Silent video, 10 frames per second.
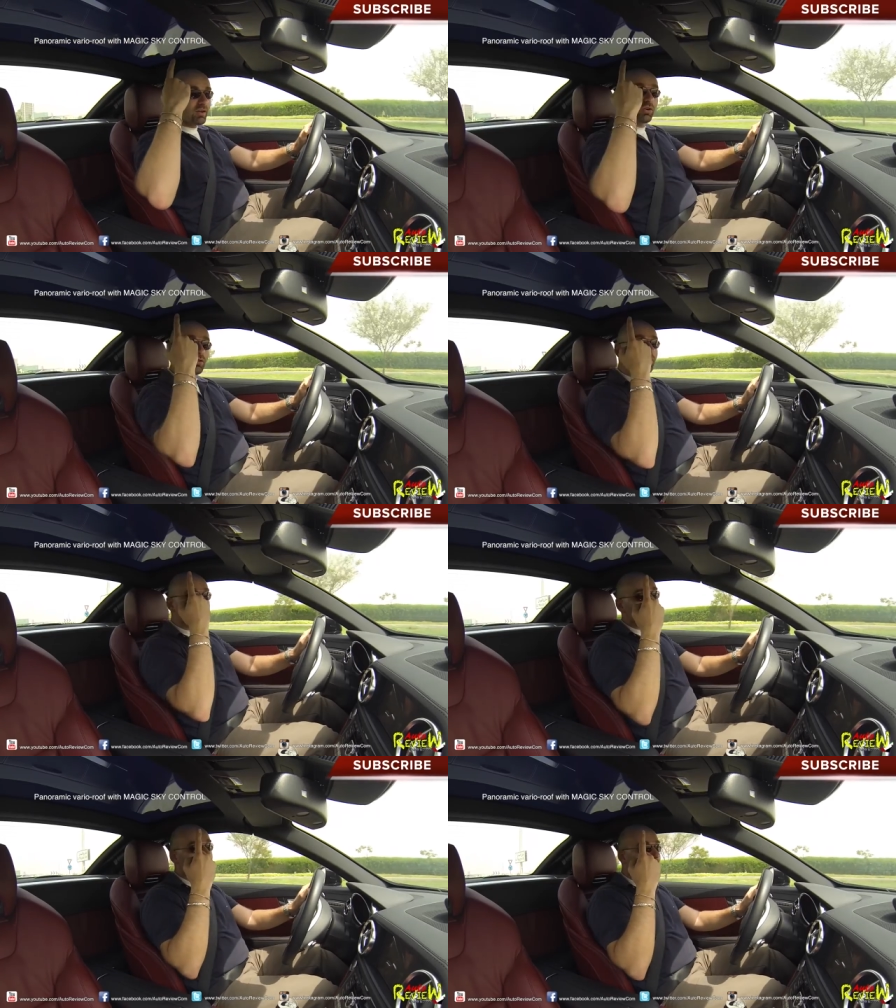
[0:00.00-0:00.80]

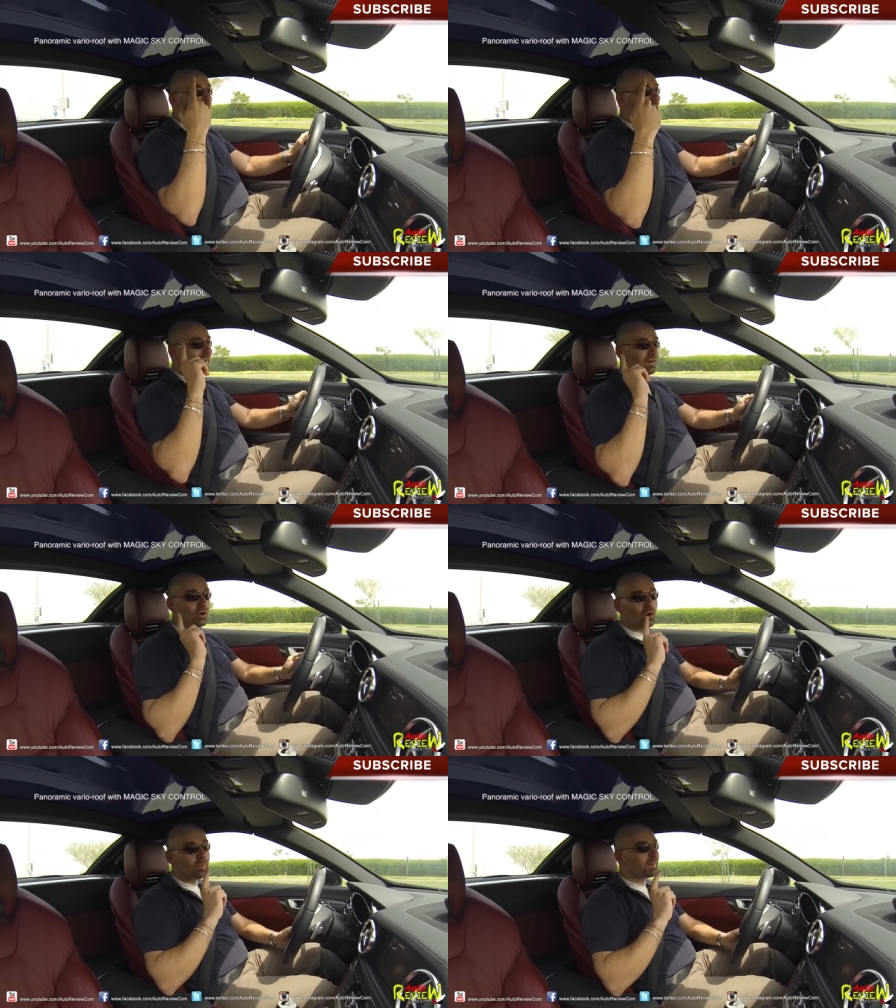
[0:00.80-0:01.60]
Control. I
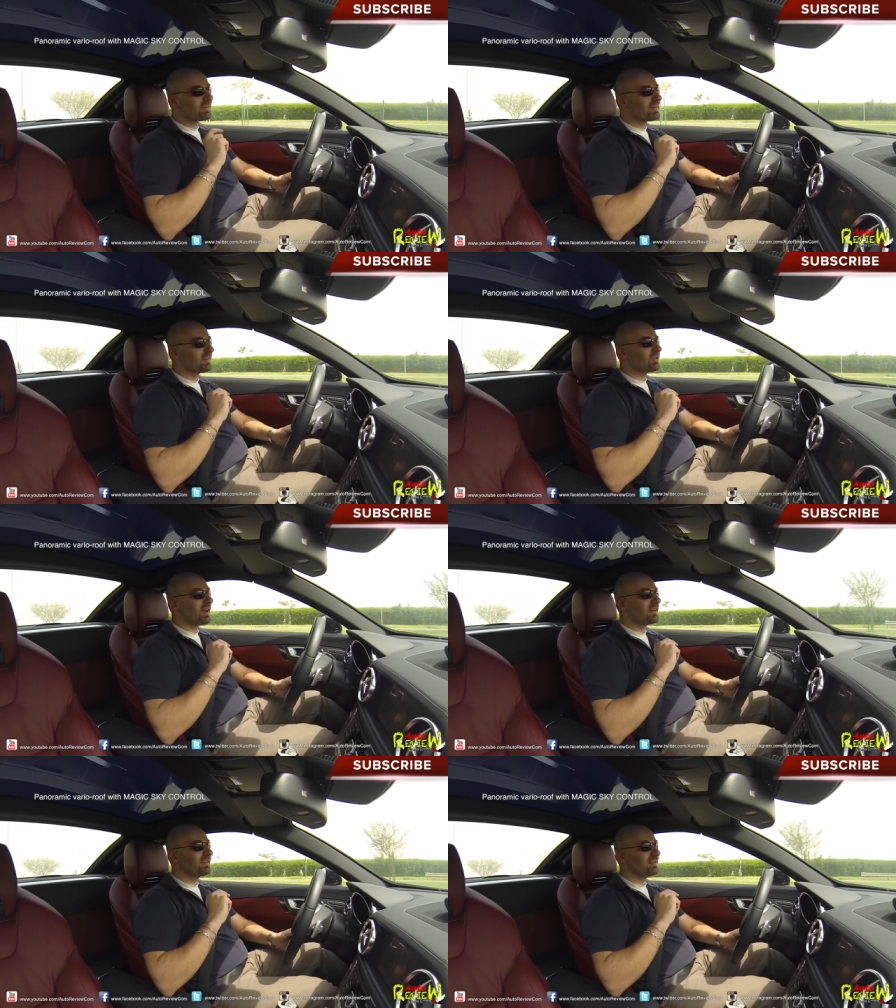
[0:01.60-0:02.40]
hope I said it
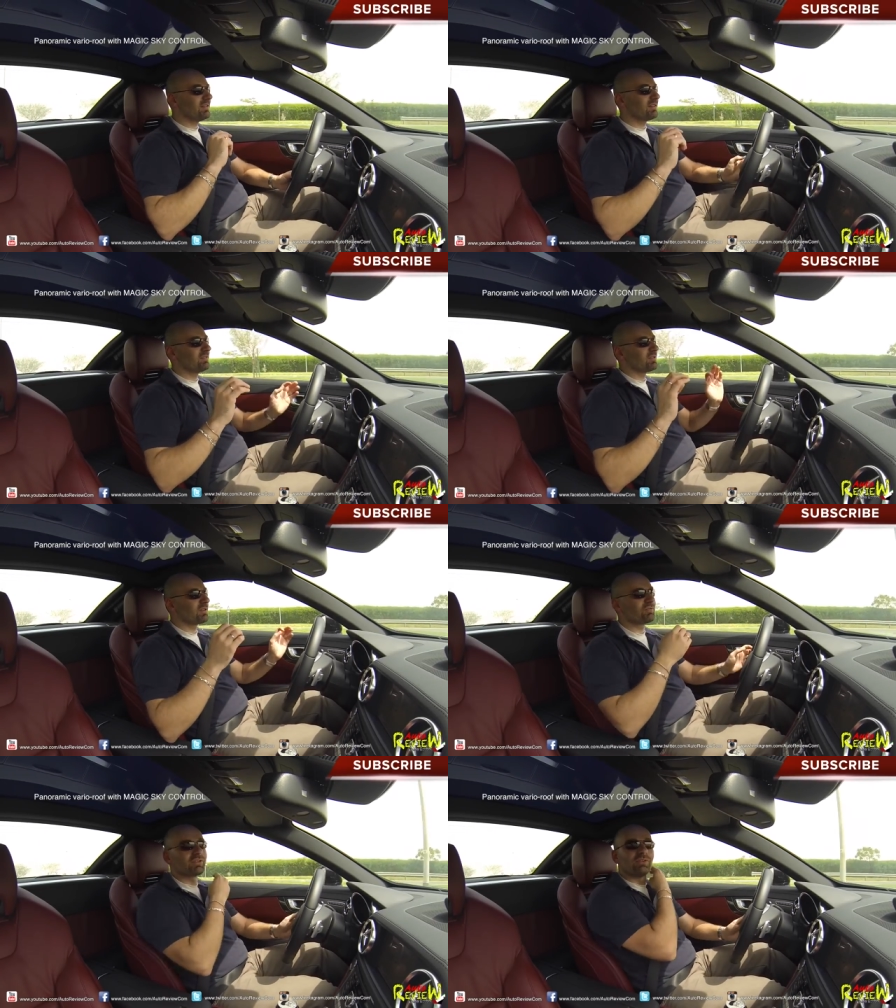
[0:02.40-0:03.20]
correct. A very
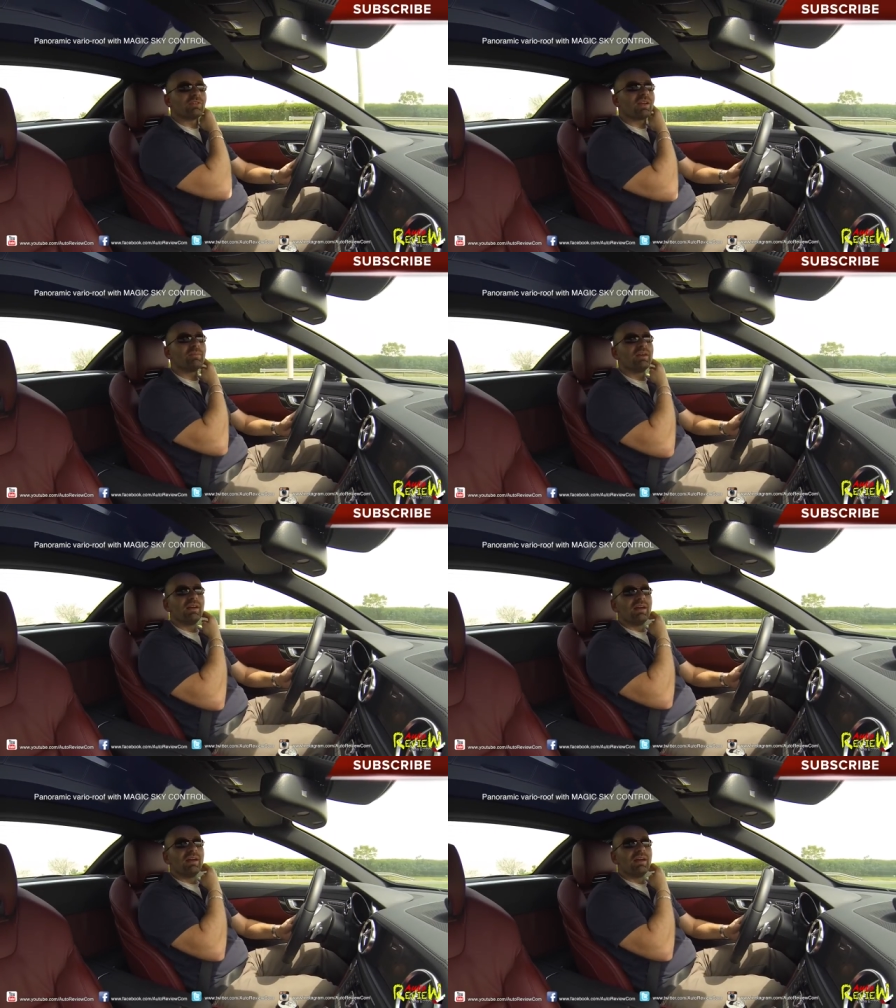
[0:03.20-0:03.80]
difficult name.